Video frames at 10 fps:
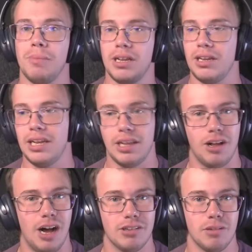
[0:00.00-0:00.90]
being
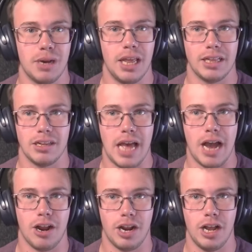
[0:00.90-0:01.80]
colossal by like the
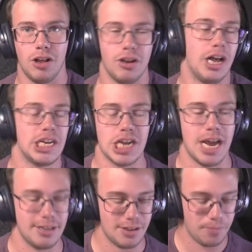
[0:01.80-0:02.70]
Attacker Guild and all that
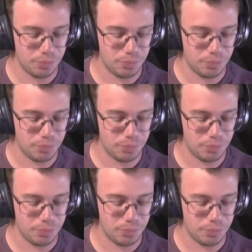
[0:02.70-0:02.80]
jazz.